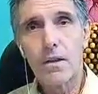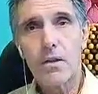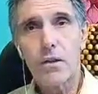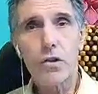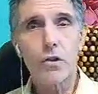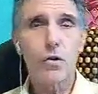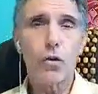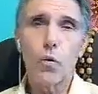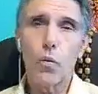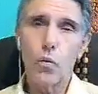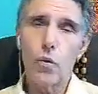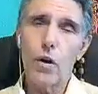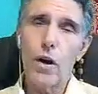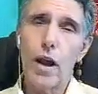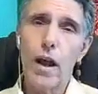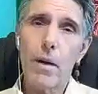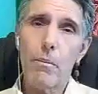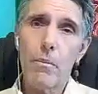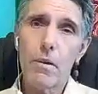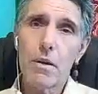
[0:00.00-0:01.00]
So
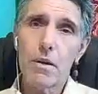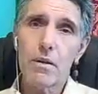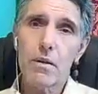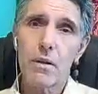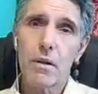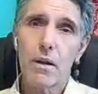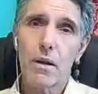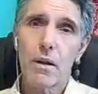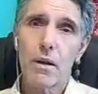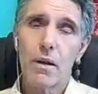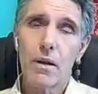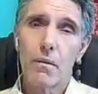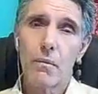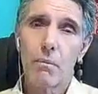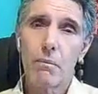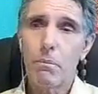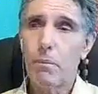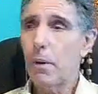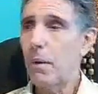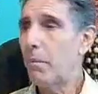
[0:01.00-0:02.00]
what happens?
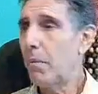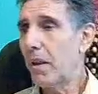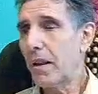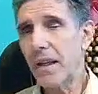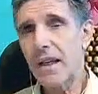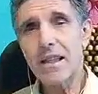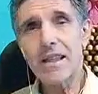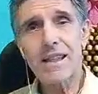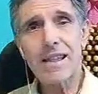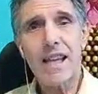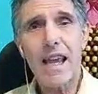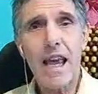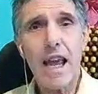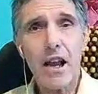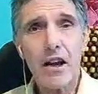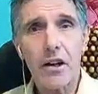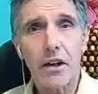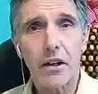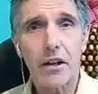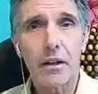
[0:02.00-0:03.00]
People get
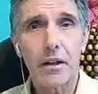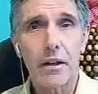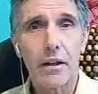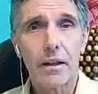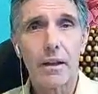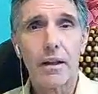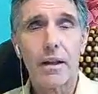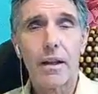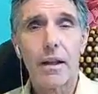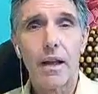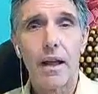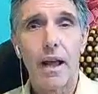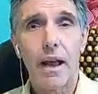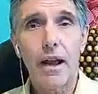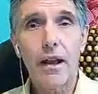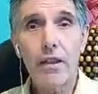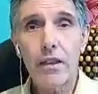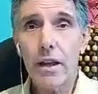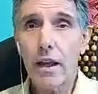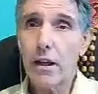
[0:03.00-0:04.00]
scared.
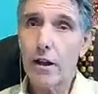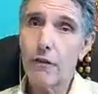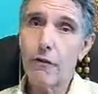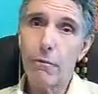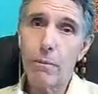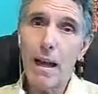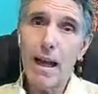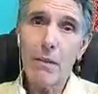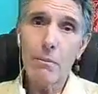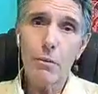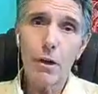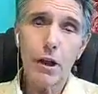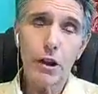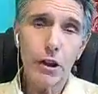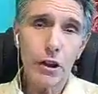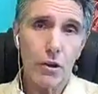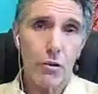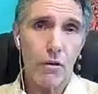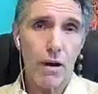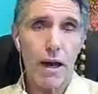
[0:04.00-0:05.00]
And then if blood
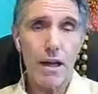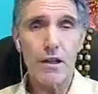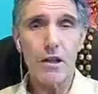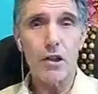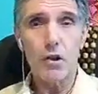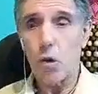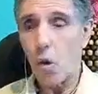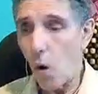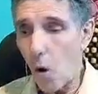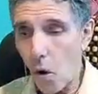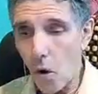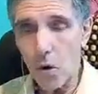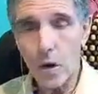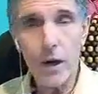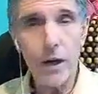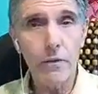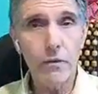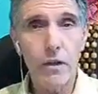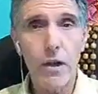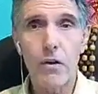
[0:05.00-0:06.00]
pressure rises,
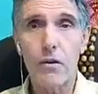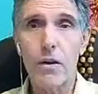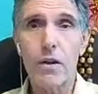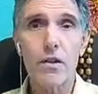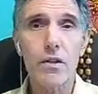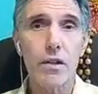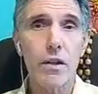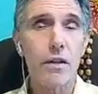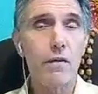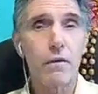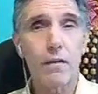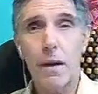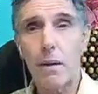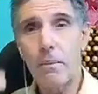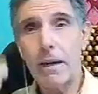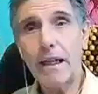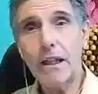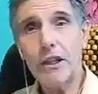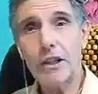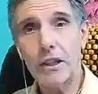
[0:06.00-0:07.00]
or if there is
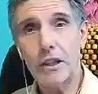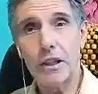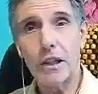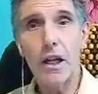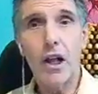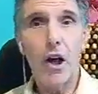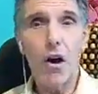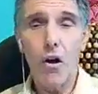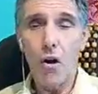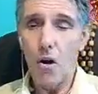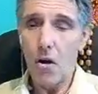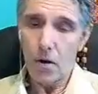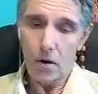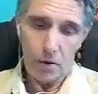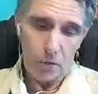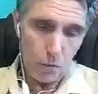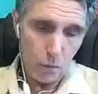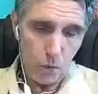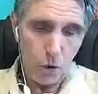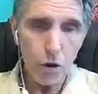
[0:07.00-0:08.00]
inflammation,
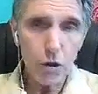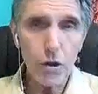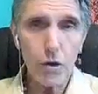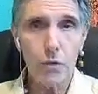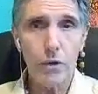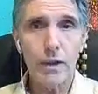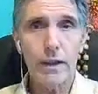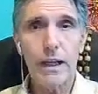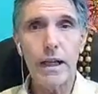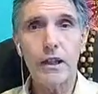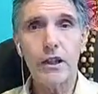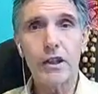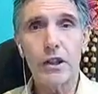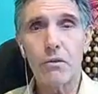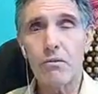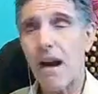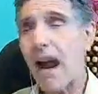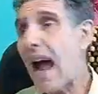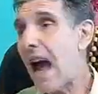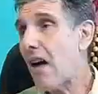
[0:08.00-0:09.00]
or water
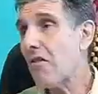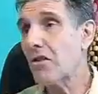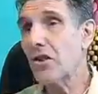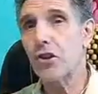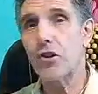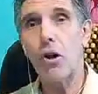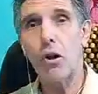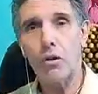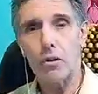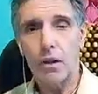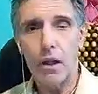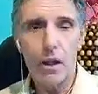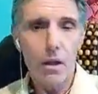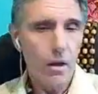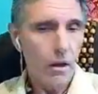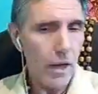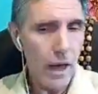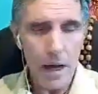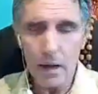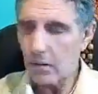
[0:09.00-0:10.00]
retention, salt,
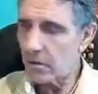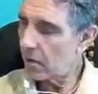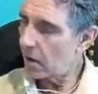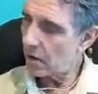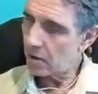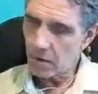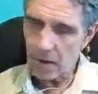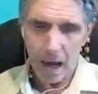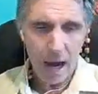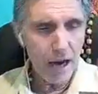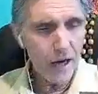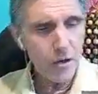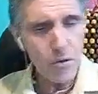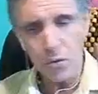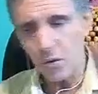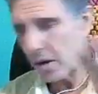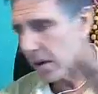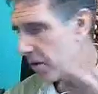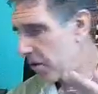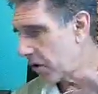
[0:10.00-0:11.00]
yeah, I
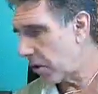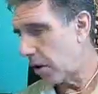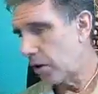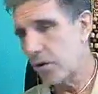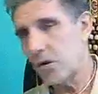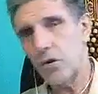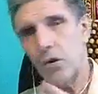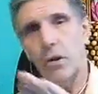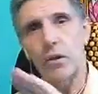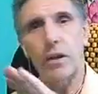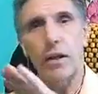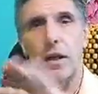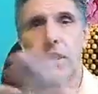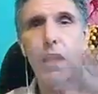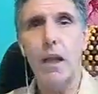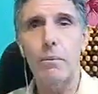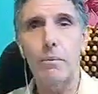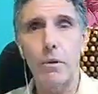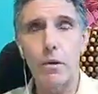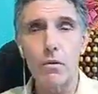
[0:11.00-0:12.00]
know it, salt
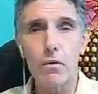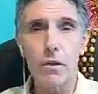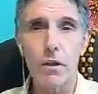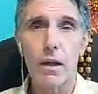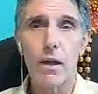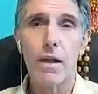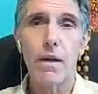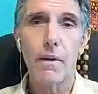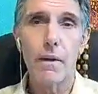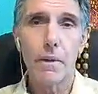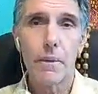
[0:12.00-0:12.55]
cannot be used.